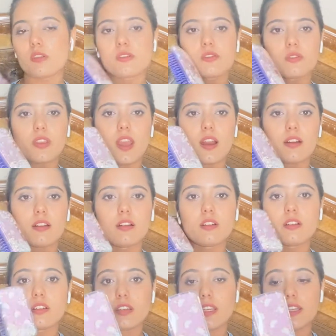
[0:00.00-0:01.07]
So yeah, a
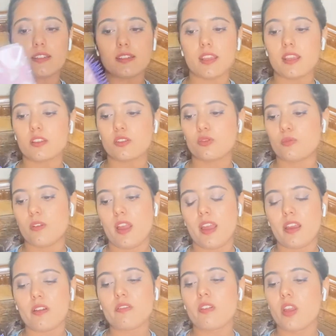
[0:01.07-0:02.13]
great thing to
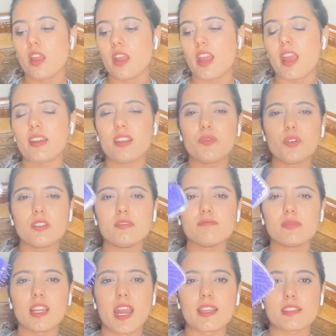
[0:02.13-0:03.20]
have, and even
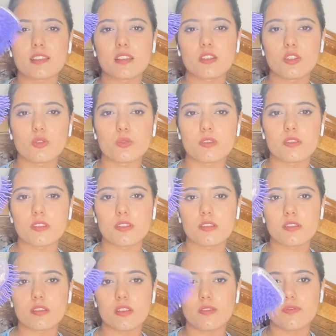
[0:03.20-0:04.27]
guys can use
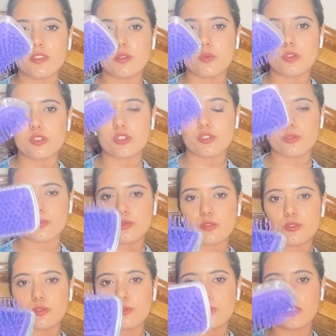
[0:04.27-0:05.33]
this if they wish to.
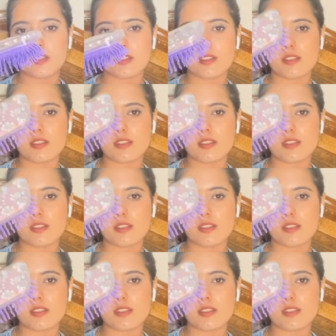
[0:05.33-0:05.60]
So this is